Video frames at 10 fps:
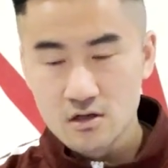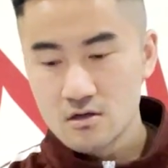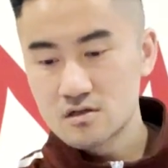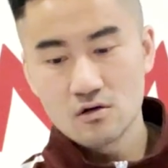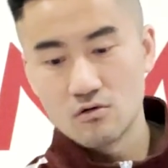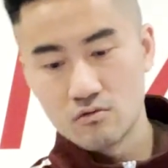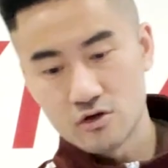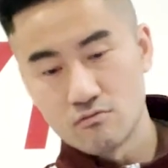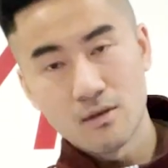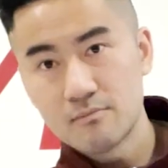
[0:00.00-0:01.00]
So
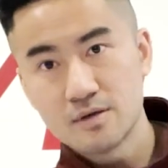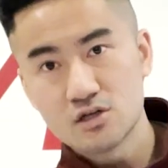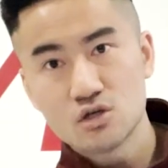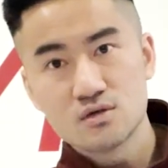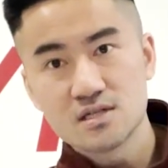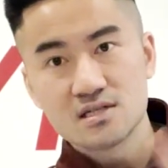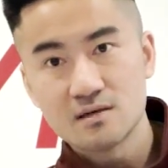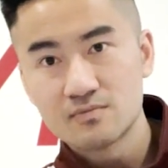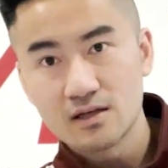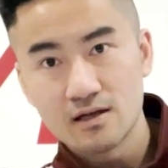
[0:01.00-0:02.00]
you might be choosing
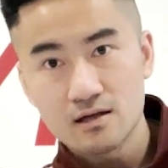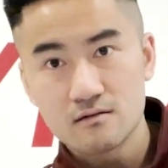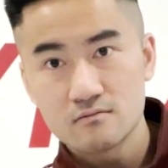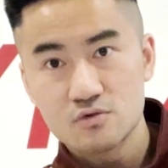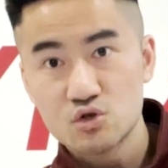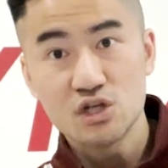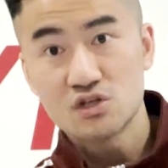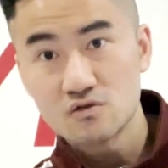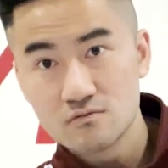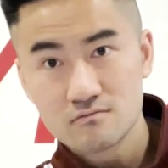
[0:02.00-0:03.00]
something like
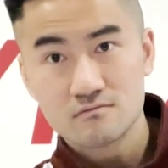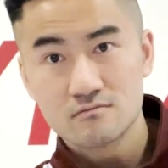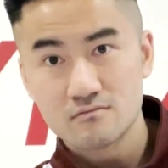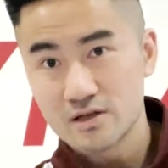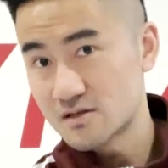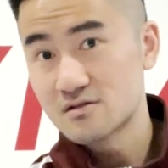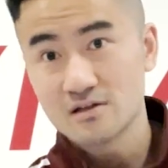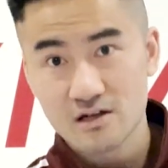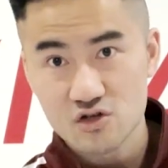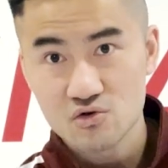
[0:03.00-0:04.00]
jiu-jitsu, because there's a
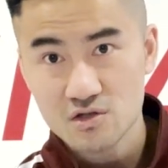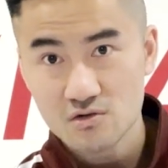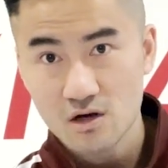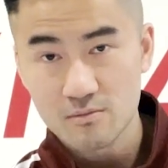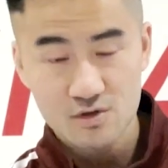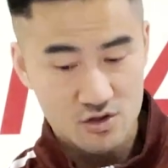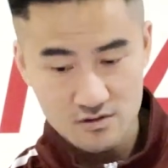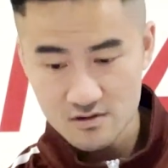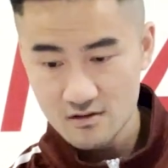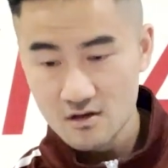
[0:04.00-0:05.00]
lot of jiu-jitsu
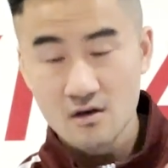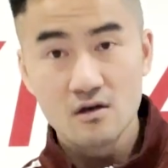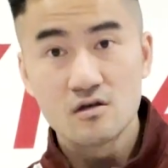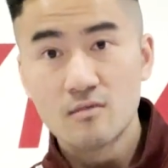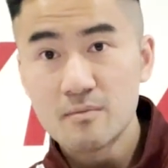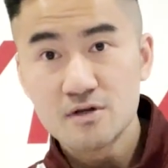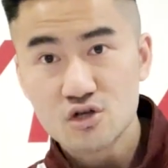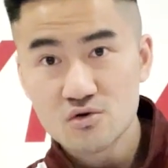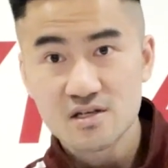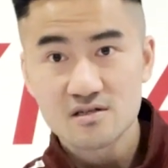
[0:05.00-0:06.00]
competitions. You might be
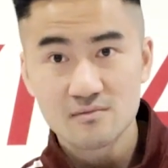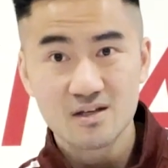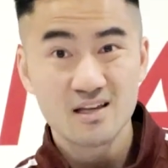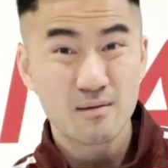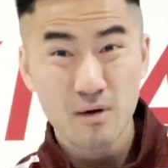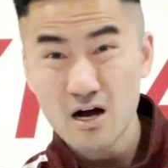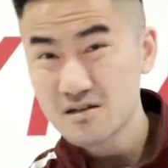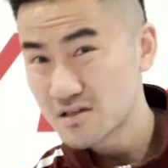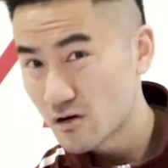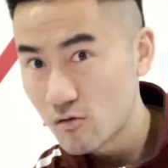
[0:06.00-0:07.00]
choosing something like
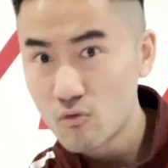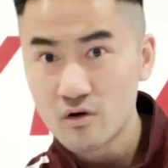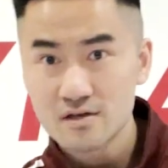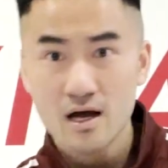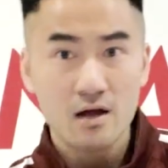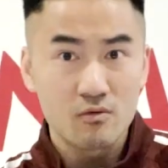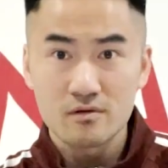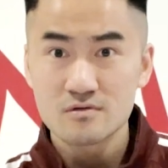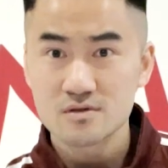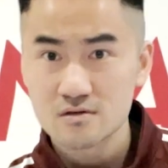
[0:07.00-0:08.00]
boxing or Muay Thai, where
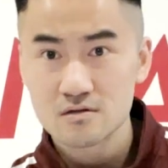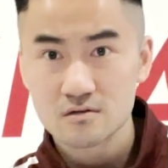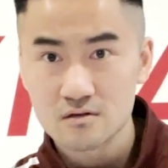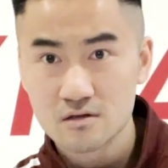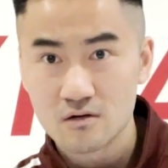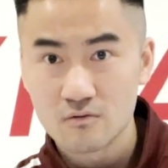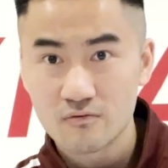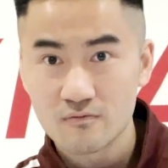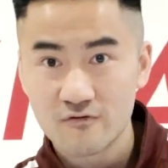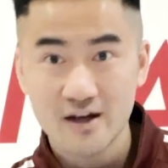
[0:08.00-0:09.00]
there's,
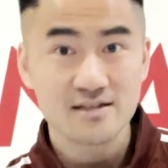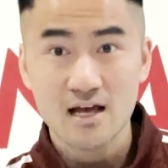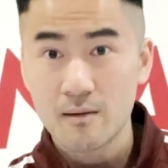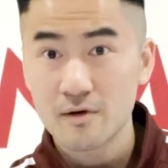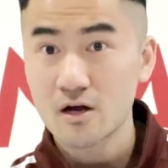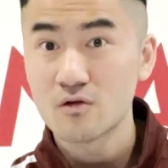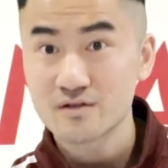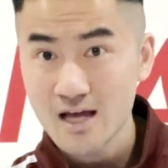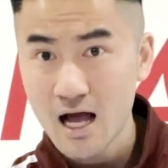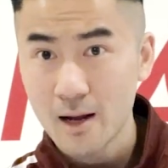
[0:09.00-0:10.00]
fights happening all the
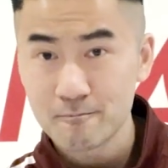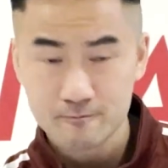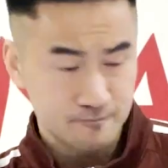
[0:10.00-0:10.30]
time.